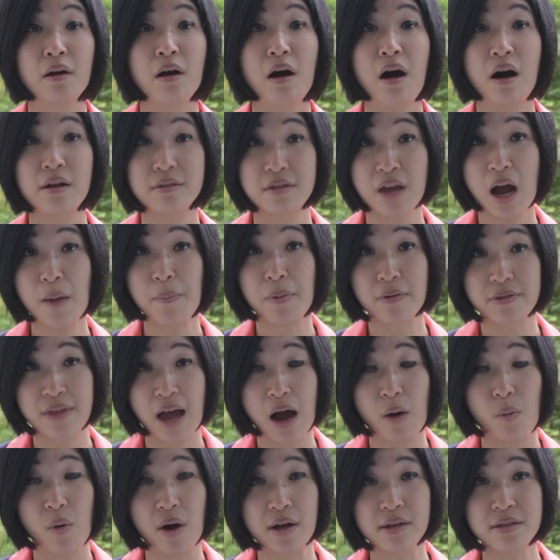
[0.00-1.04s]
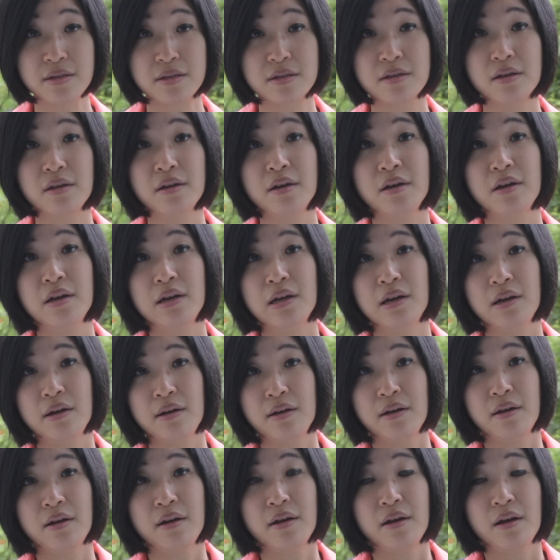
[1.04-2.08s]
On top of that one,
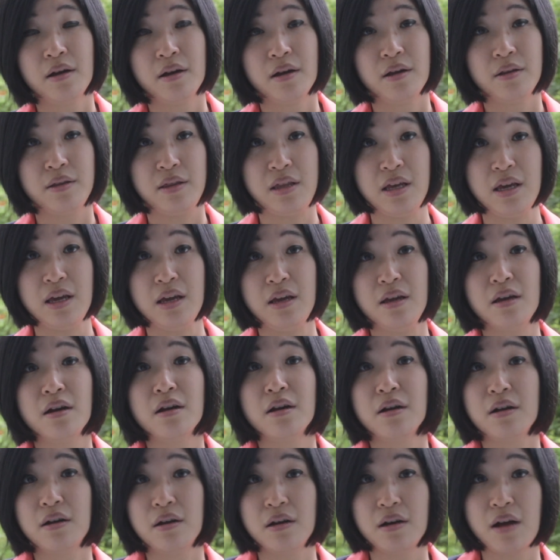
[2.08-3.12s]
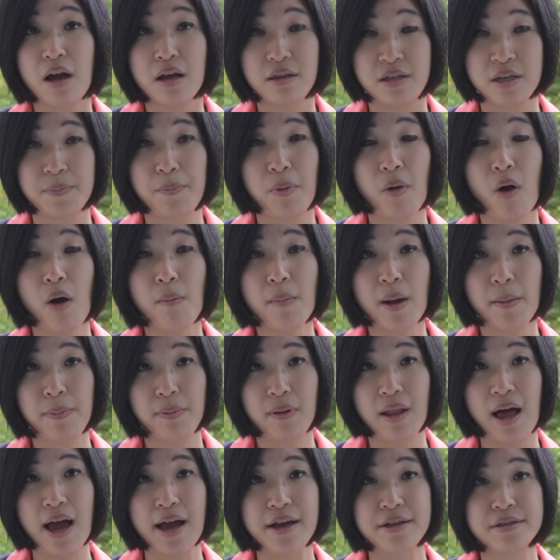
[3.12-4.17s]
the diploma
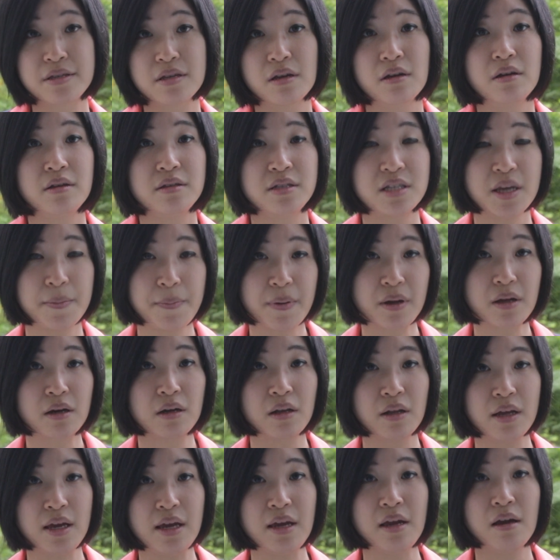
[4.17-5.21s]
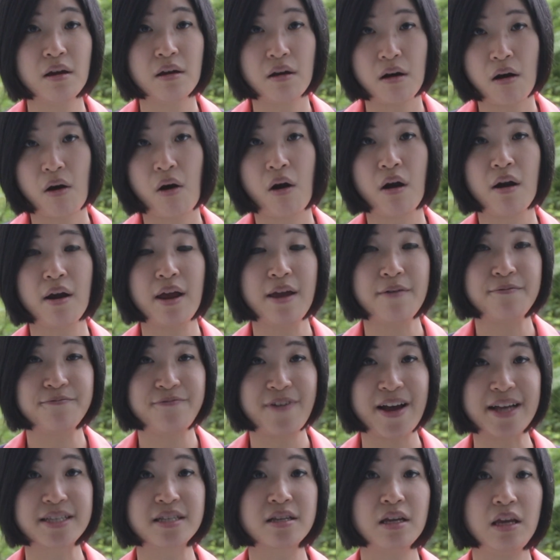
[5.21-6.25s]
plans typically are
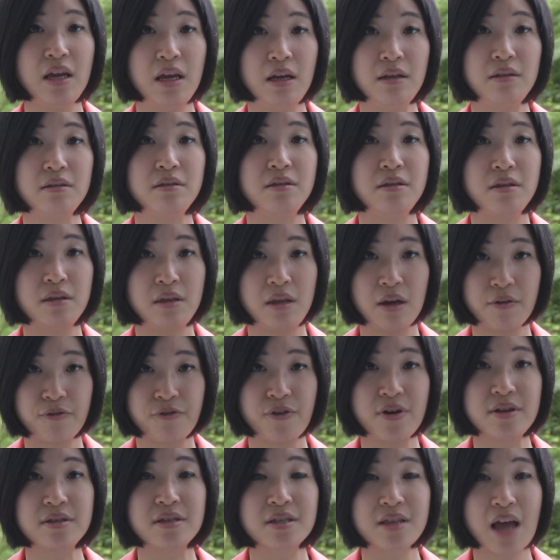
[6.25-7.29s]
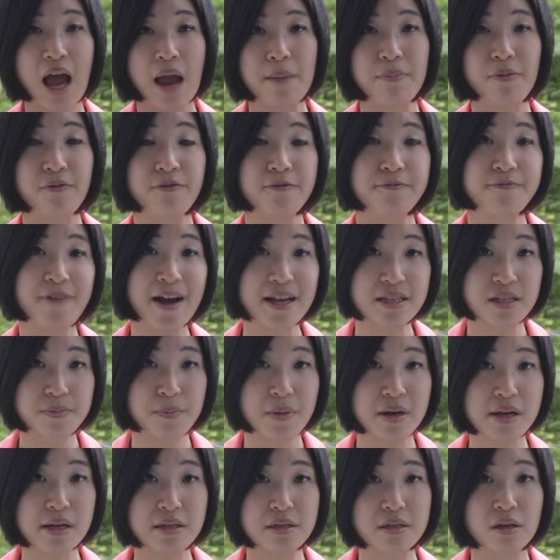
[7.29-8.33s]
invest in different type of
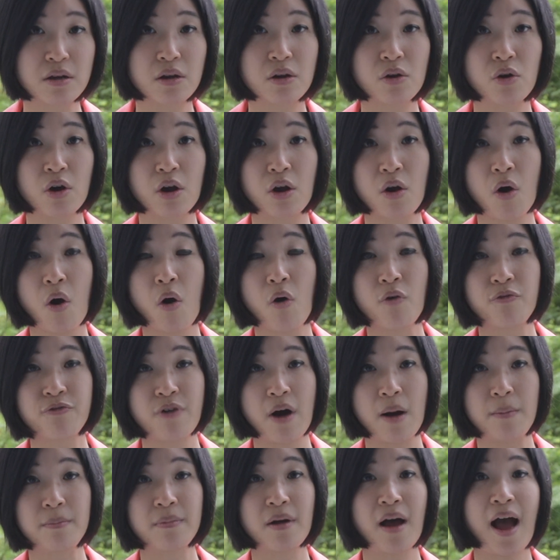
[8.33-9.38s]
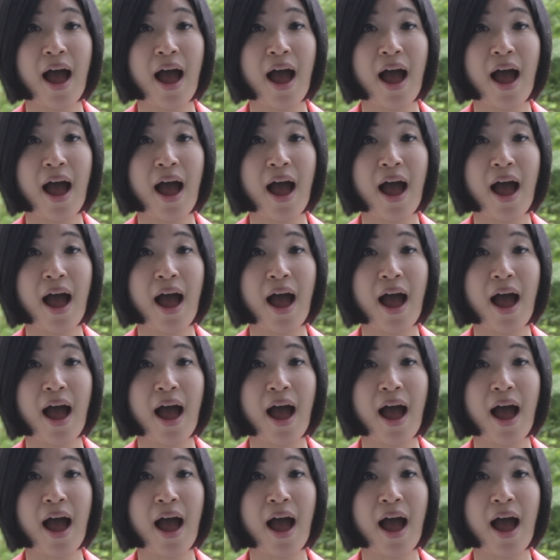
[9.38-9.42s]
investments, could go from a